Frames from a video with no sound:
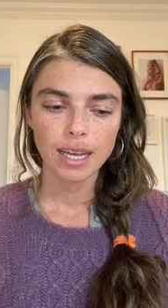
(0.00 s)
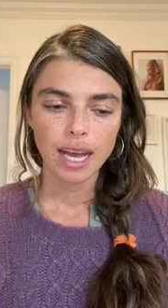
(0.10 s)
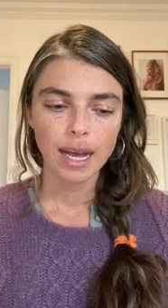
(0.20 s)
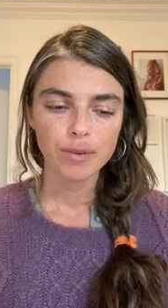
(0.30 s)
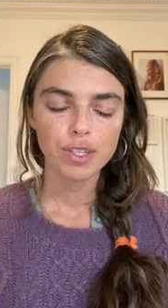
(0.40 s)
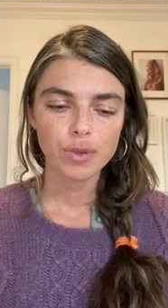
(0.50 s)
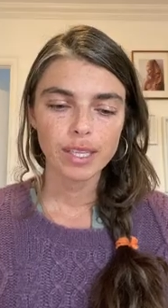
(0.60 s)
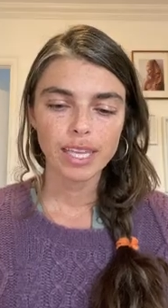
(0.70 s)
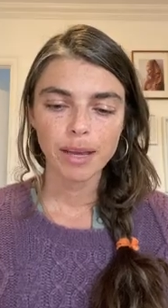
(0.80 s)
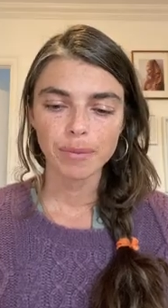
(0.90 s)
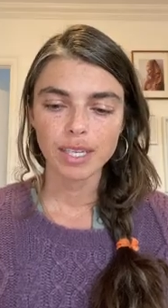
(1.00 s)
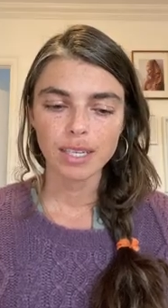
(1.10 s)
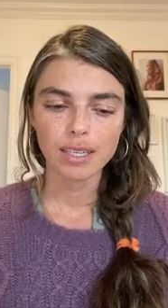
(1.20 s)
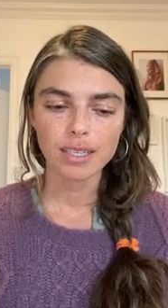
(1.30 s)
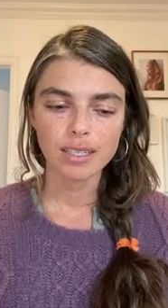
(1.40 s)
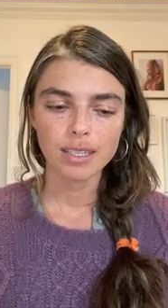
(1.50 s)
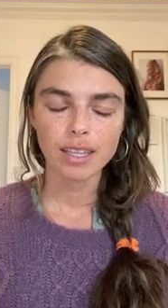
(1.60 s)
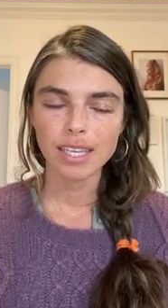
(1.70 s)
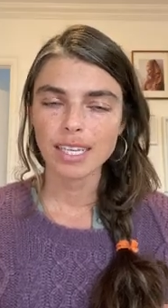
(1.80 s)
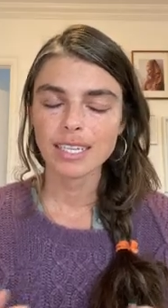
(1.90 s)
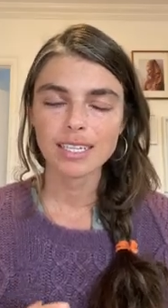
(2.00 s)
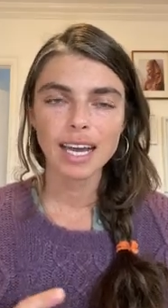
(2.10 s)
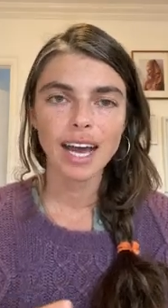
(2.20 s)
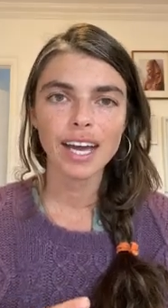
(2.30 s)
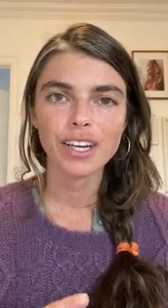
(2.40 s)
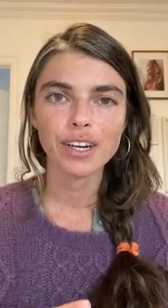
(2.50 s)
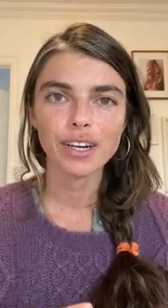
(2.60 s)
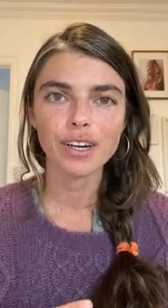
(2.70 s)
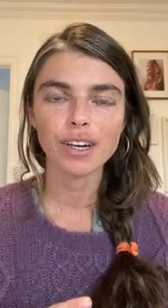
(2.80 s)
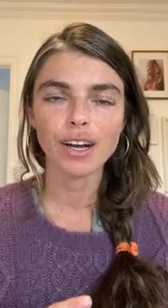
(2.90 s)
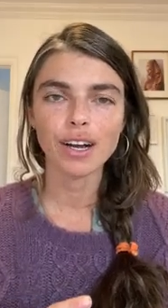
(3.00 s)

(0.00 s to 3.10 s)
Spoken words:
I'm doing that because the entire